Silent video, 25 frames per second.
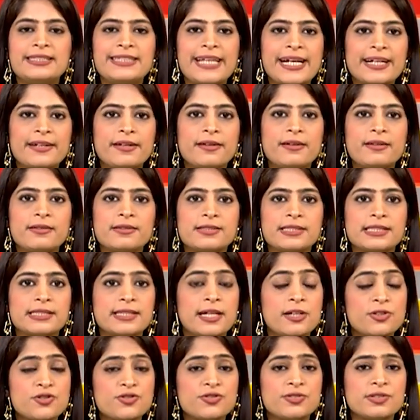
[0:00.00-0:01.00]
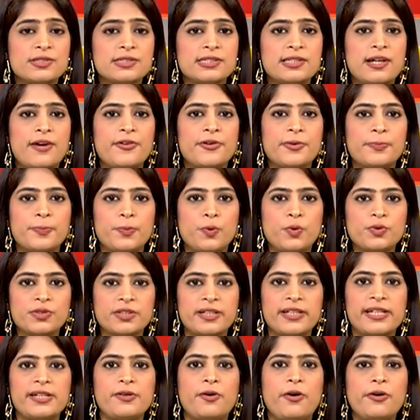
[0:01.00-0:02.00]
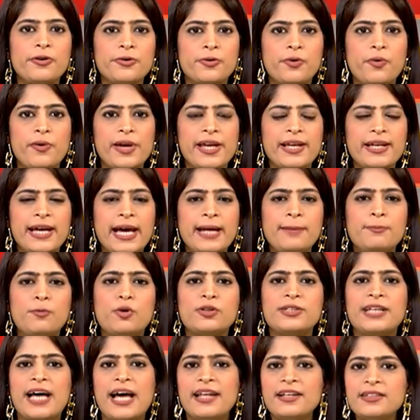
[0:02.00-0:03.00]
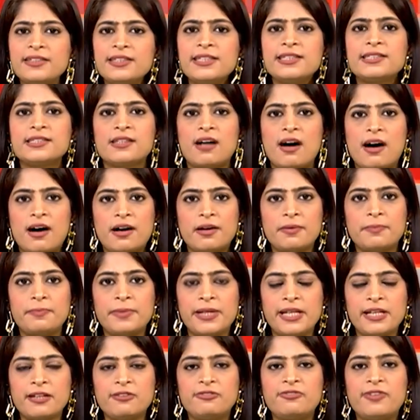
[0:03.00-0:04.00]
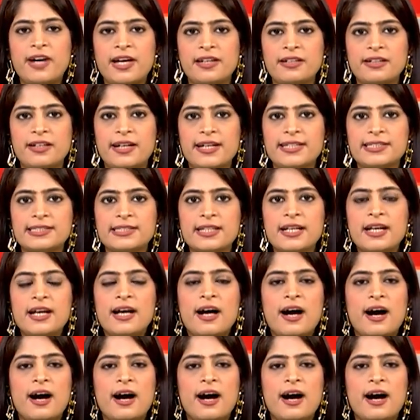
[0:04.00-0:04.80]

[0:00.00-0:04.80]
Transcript: Technical discussions are reportedly ongoing and modalities are being finalized.